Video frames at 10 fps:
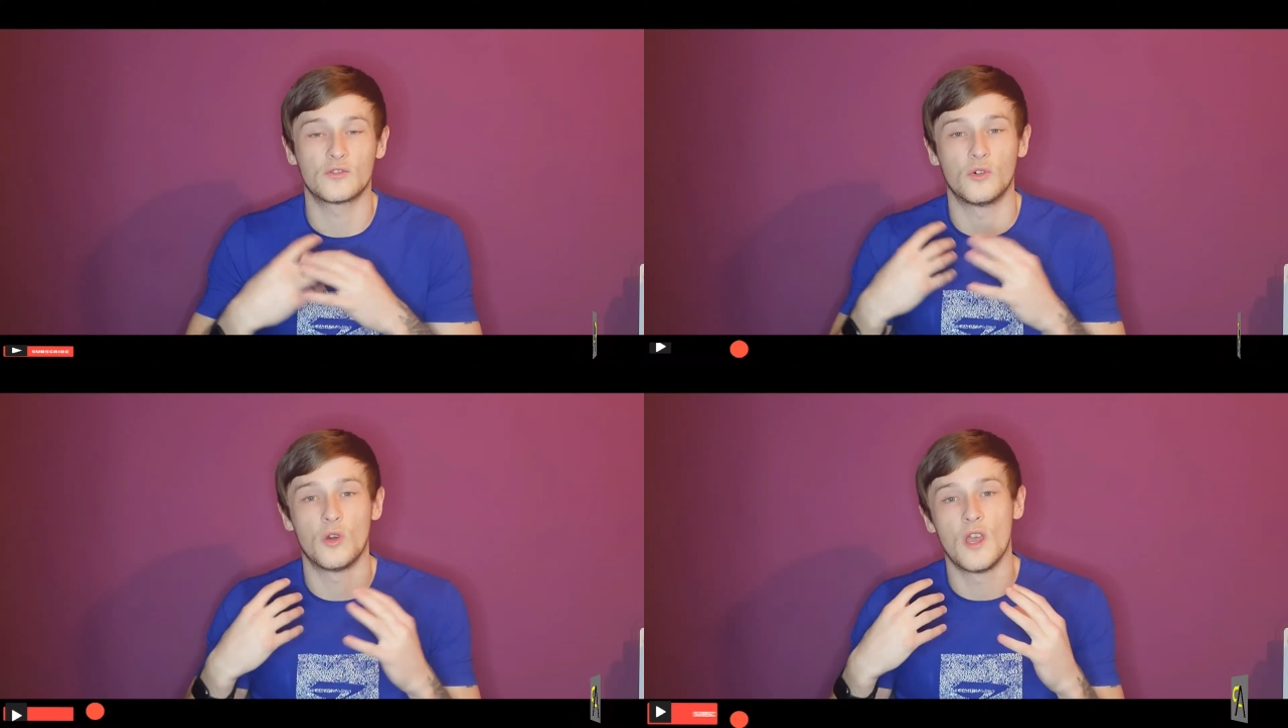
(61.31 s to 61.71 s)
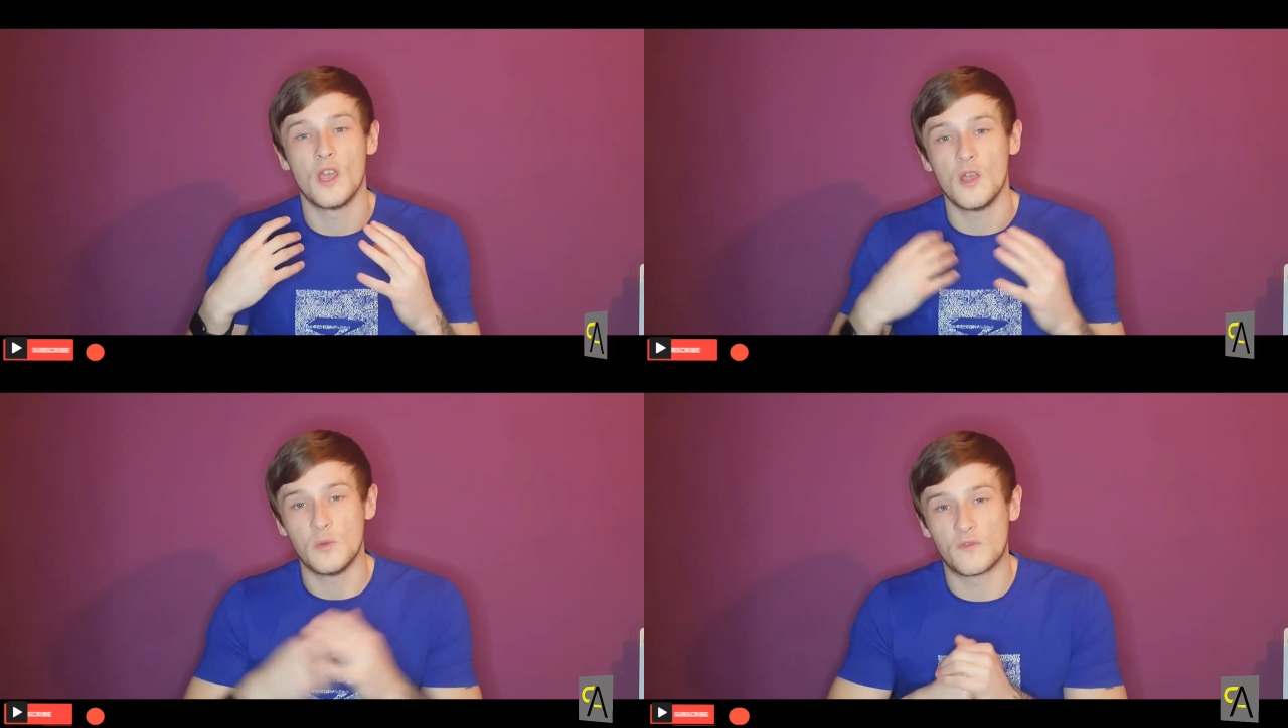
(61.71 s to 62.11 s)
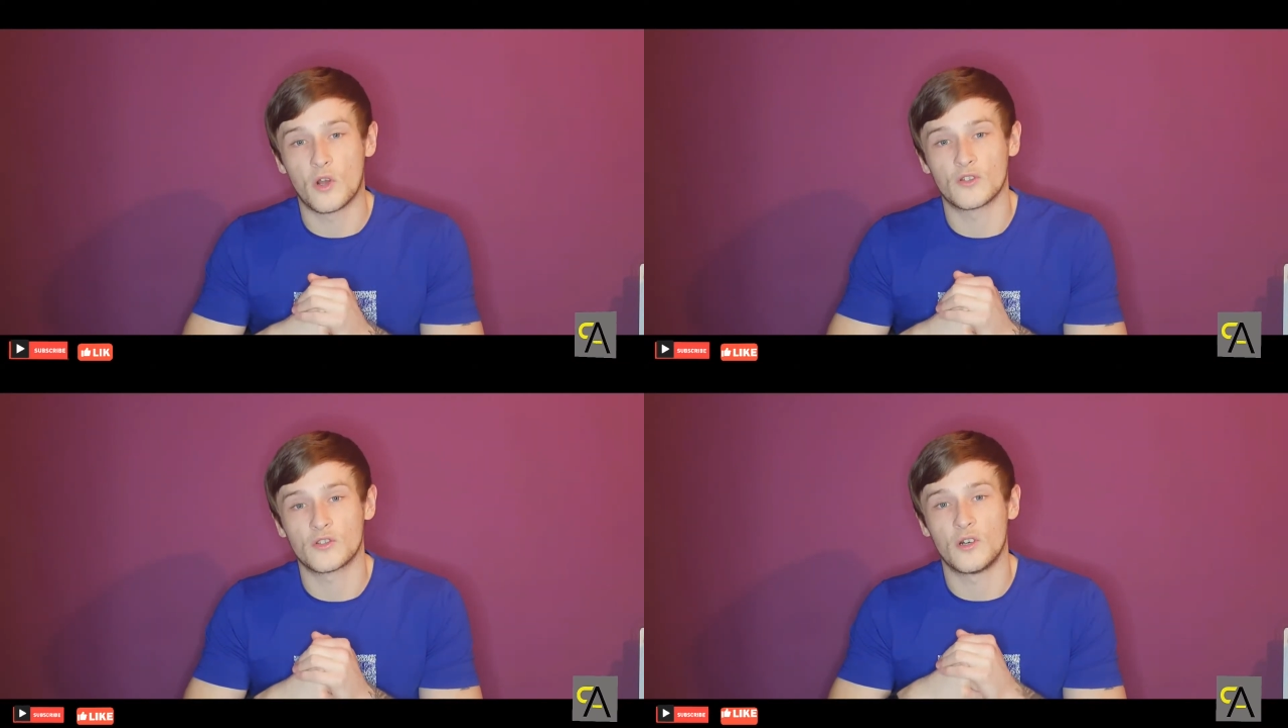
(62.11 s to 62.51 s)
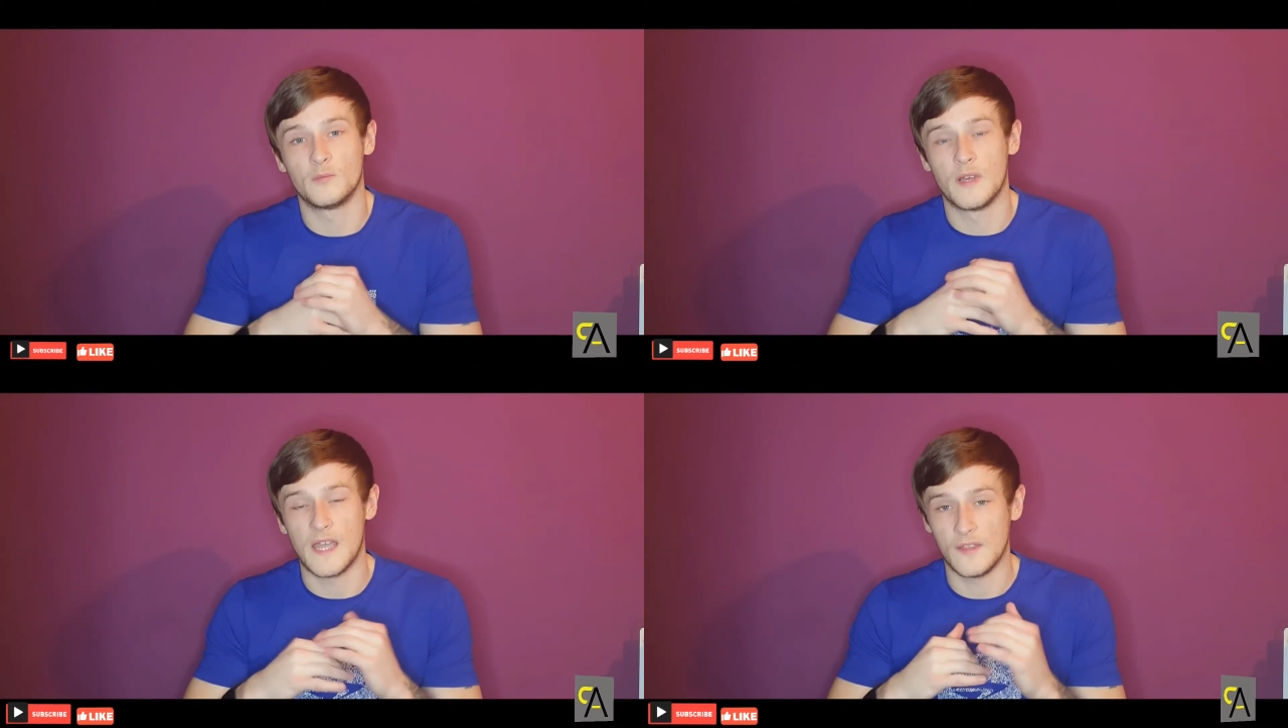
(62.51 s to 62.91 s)
So we've got
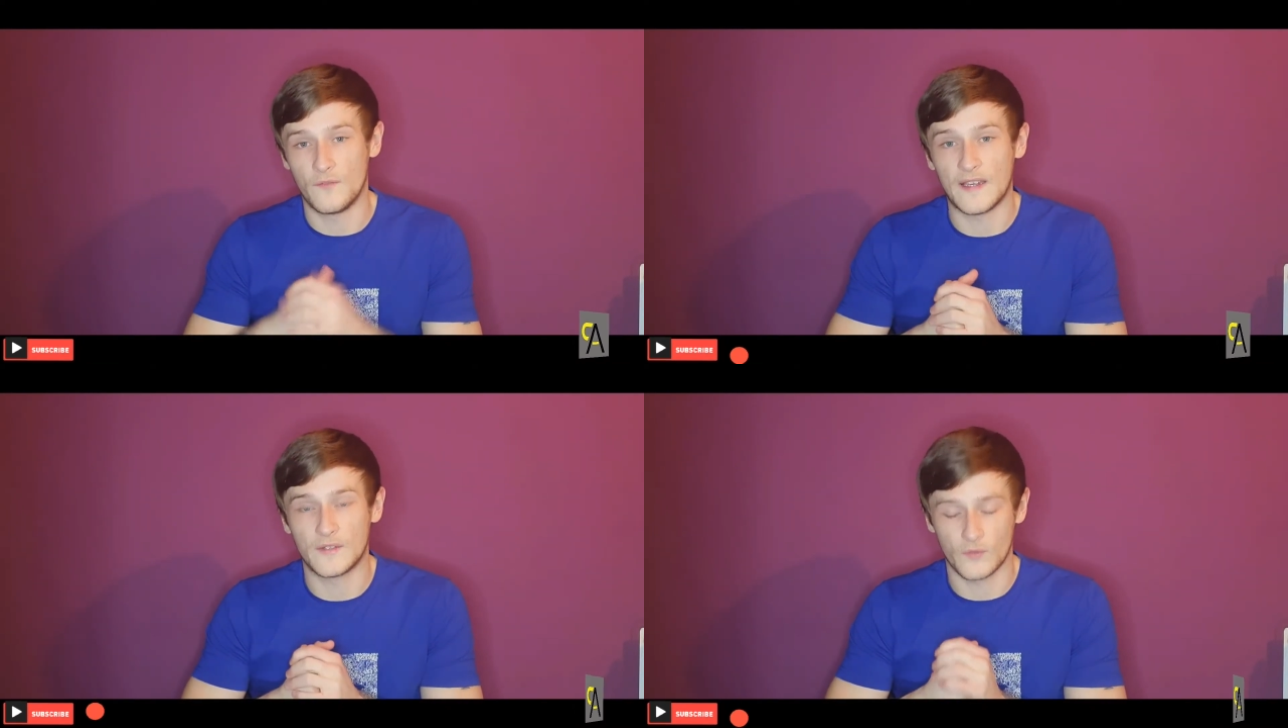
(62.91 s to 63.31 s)
some advice